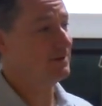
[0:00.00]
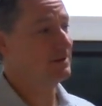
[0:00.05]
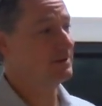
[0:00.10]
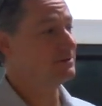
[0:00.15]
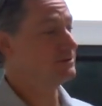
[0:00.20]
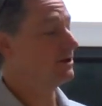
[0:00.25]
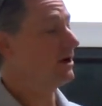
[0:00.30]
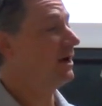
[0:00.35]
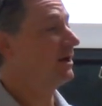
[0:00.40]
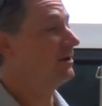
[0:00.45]
they
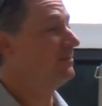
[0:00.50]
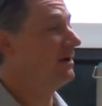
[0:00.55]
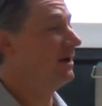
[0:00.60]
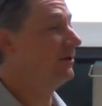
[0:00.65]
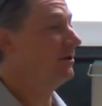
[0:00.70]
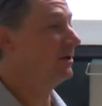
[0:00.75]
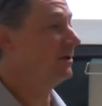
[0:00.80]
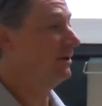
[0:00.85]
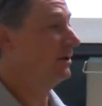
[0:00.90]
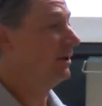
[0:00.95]
can talk
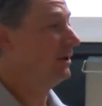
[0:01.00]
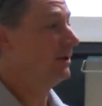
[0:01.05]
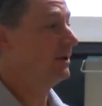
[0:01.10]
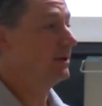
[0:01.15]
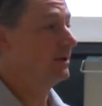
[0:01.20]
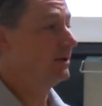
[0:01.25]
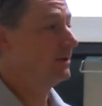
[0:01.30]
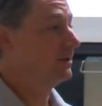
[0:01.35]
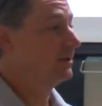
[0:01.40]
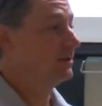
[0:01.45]
about it,
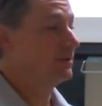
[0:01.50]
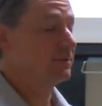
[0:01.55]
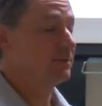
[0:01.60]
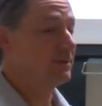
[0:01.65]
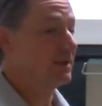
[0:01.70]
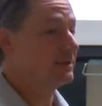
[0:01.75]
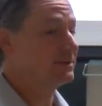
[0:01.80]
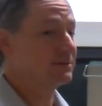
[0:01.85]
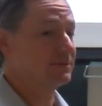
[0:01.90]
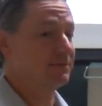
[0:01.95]

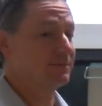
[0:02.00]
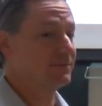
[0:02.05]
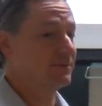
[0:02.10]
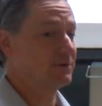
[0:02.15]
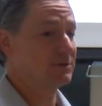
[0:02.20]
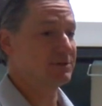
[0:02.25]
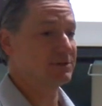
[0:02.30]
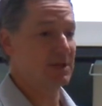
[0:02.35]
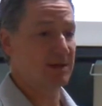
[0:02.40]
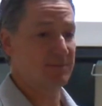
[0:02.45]
that's the
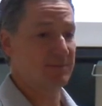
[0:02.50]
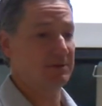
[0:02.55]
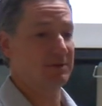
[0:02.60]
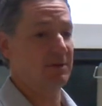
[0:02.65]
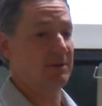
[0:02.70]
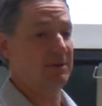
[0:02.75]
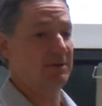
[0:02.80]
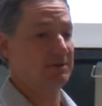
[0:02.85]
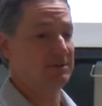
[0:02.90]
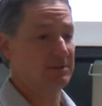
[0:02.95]
first step
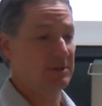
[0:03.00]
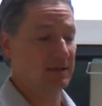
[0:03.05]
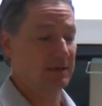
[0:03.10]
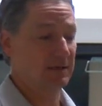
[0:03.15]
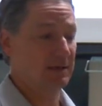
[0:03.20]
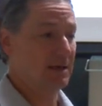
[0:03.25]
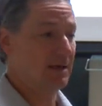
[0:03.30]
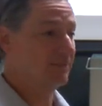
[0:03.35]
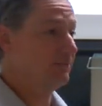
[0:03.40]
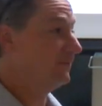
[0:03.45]
in, in
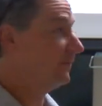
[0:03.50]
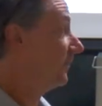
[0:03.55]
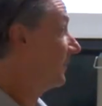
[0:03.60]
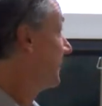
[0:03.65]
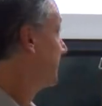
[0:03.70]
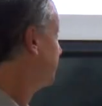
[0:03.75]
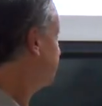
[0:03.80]
getting help for